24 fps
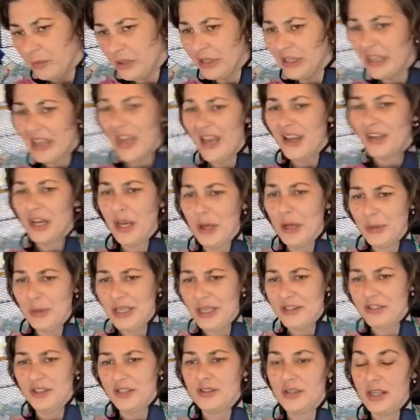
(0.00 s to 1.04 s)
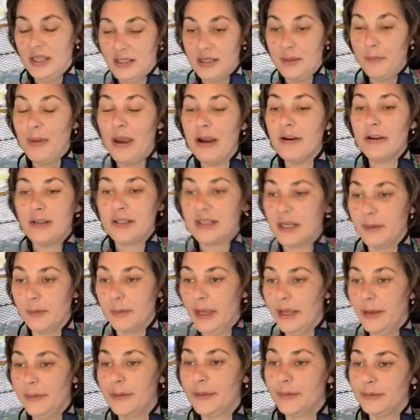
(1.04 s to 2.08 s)
But yeah, no, it's embarrassing,
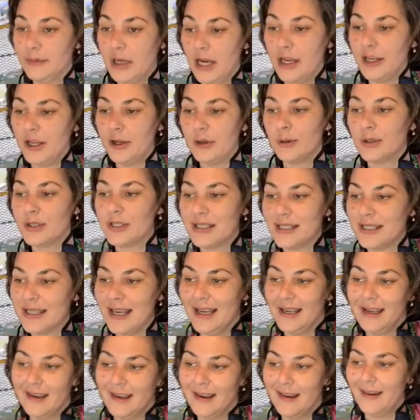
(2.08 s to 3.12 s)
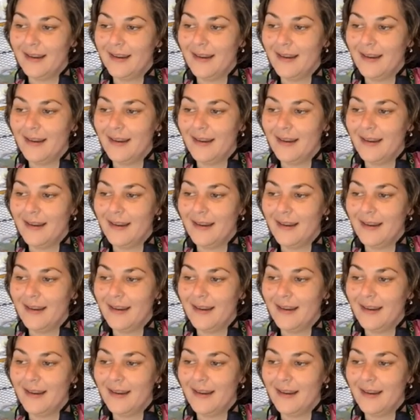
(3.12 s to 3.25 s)
babe. I don't know what to say.